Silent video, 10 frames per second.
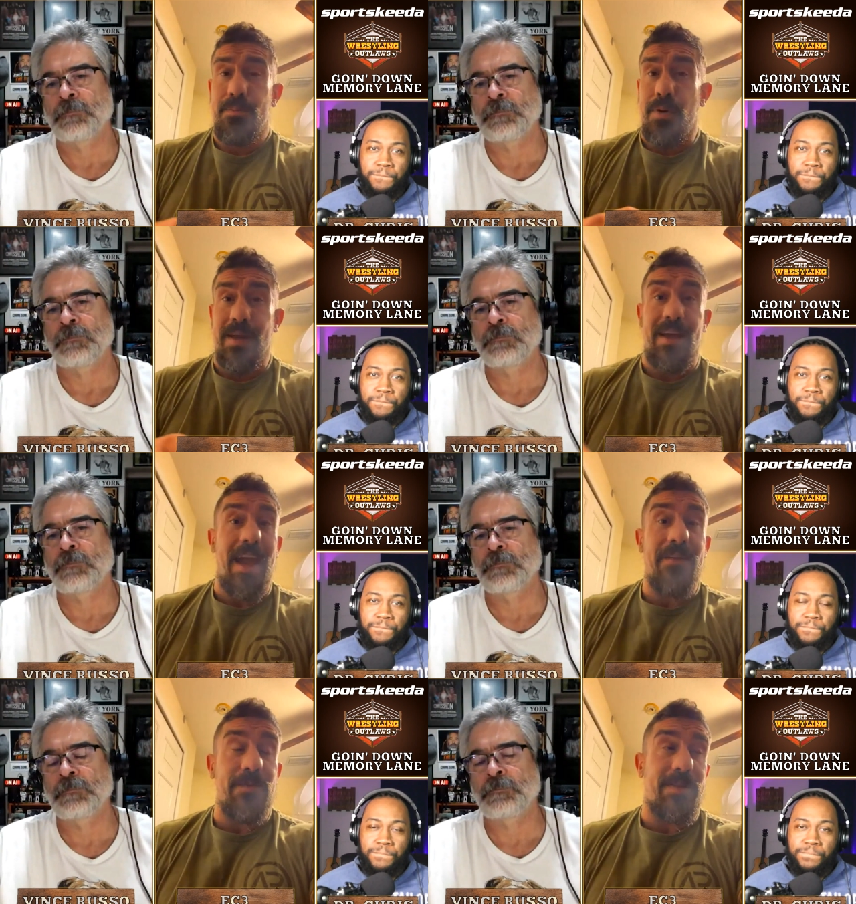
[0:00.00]
Speaker 1: putting
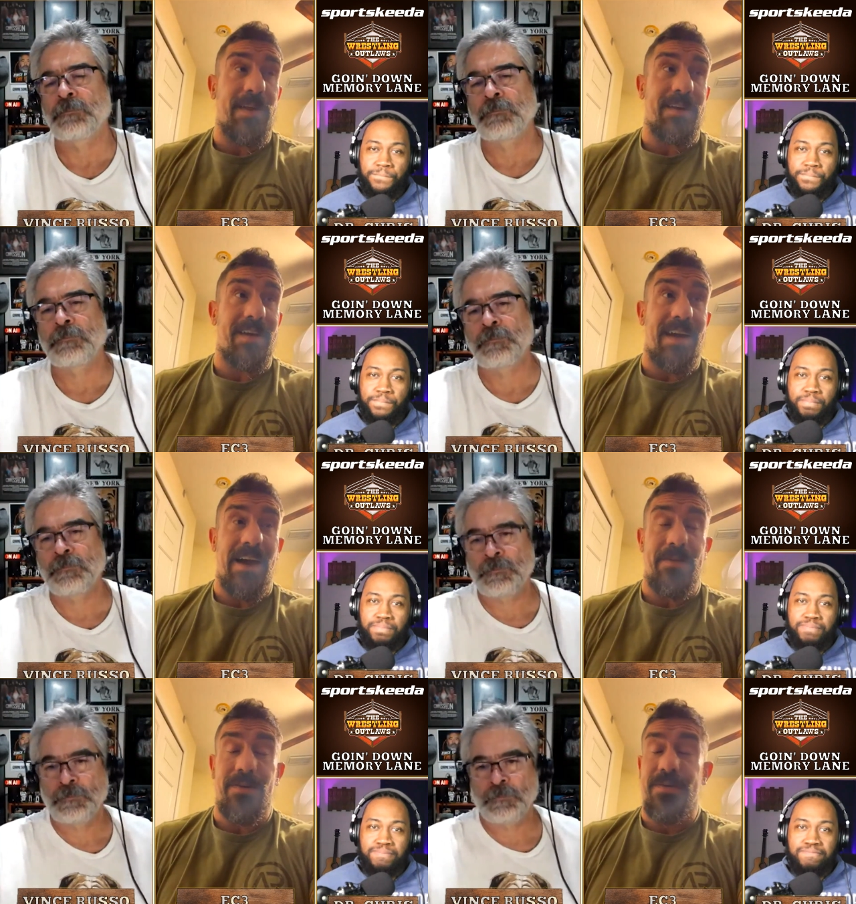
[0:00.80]
everything
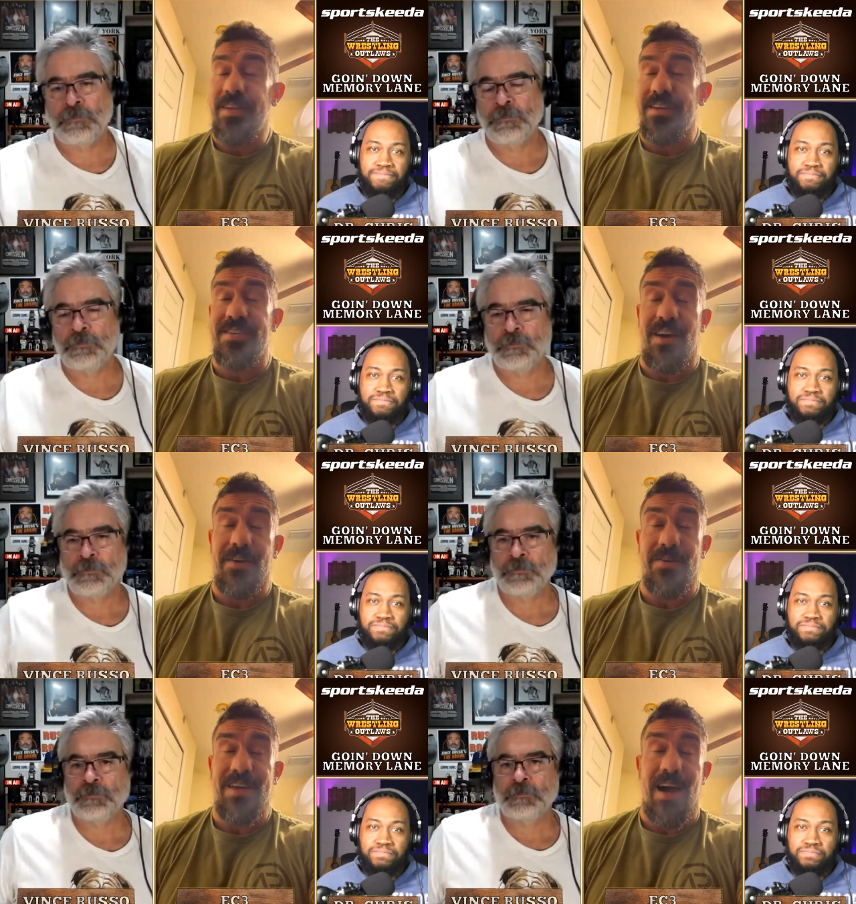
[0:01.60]
together the
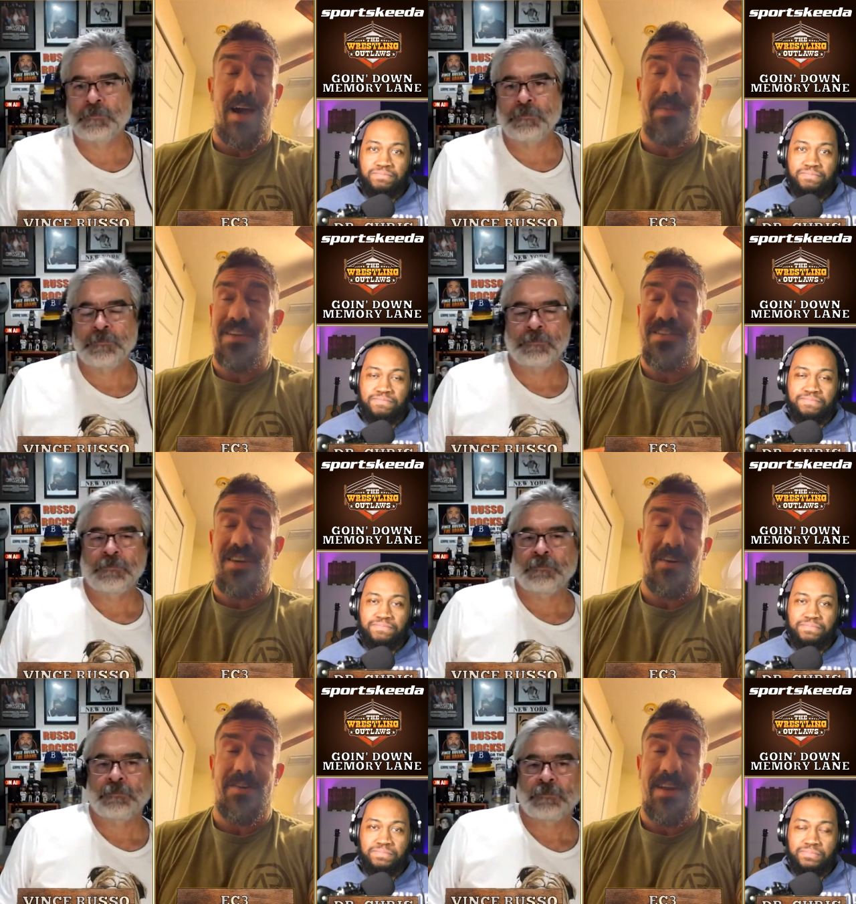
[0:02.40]
entire time, the
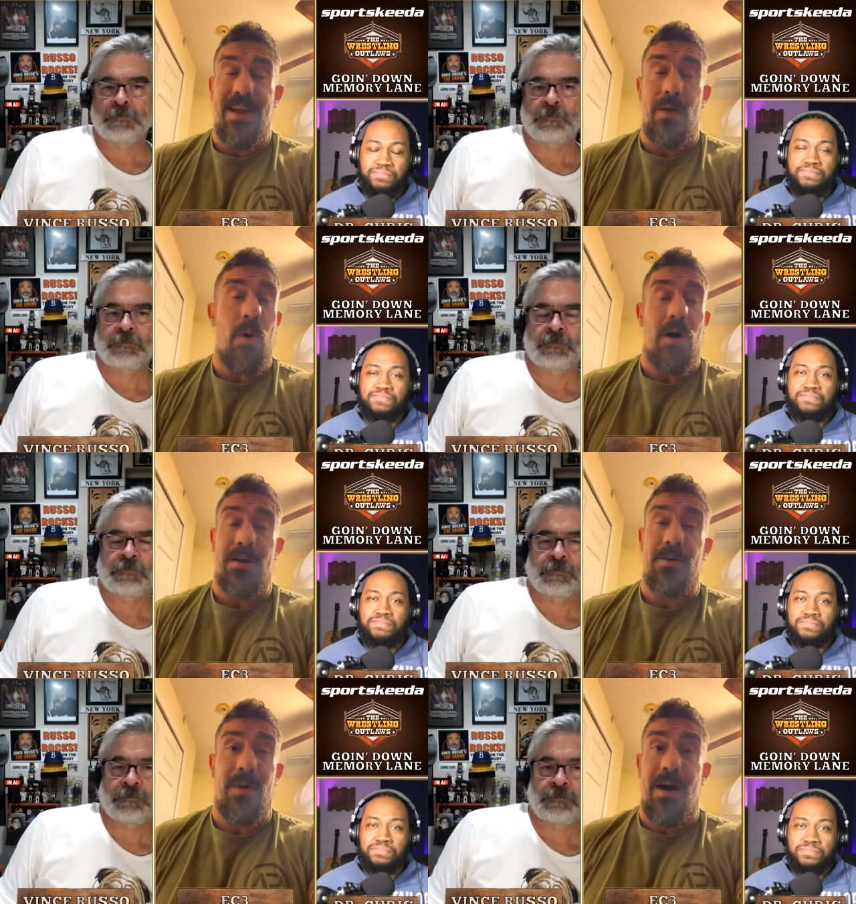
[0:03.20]
entire day,
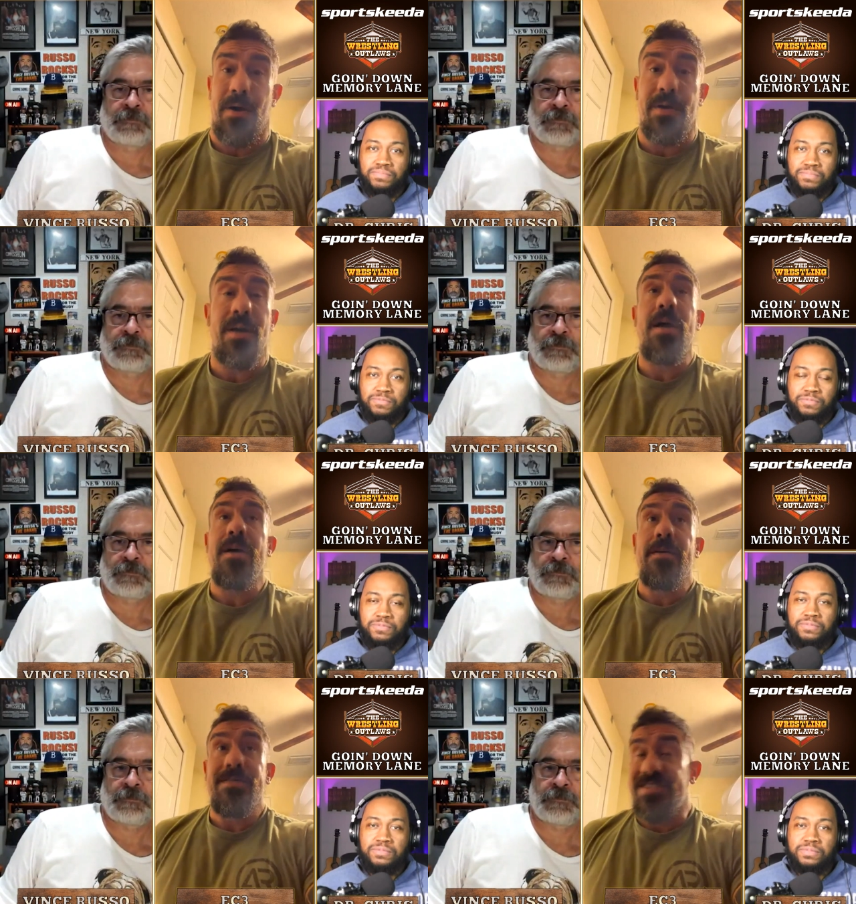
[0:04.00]
walking around,
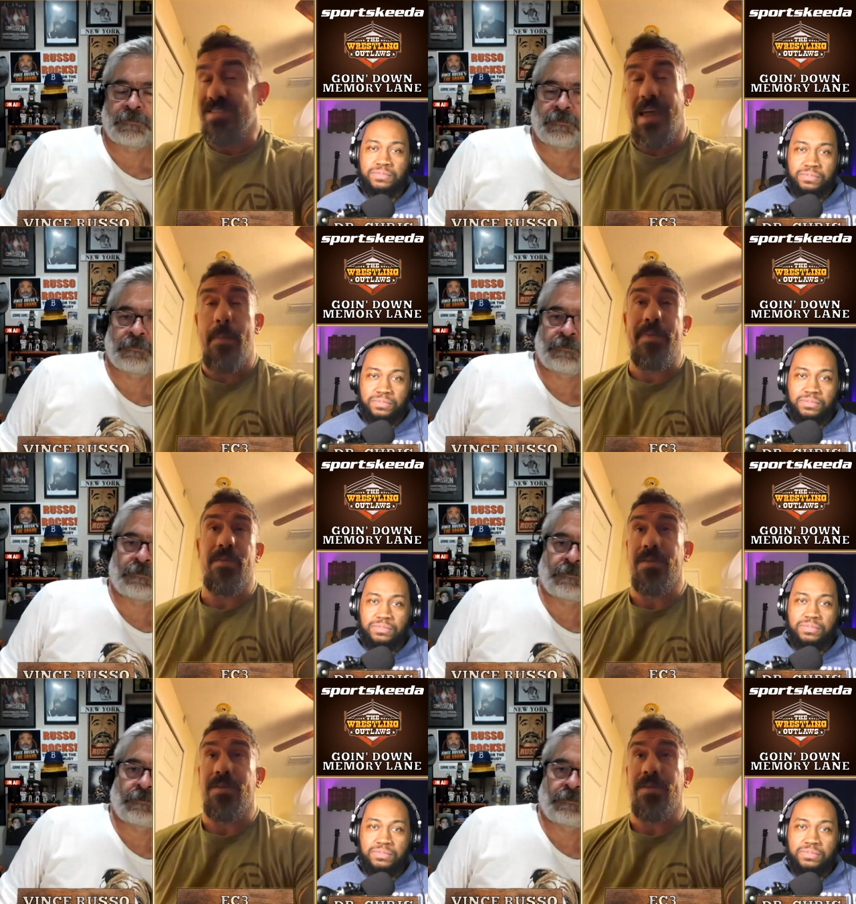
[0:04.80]
slapping their